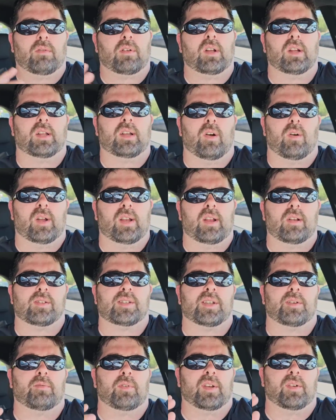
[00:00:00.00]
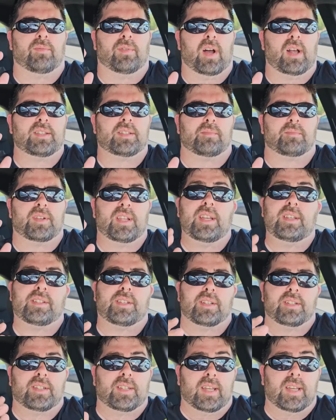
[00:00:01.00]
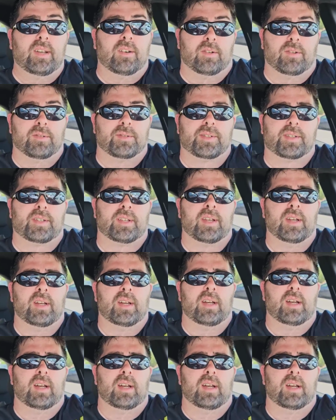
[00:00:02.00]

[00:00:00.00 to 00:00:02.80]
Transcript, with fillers: We're going to go in here and see if we can find some decent deals.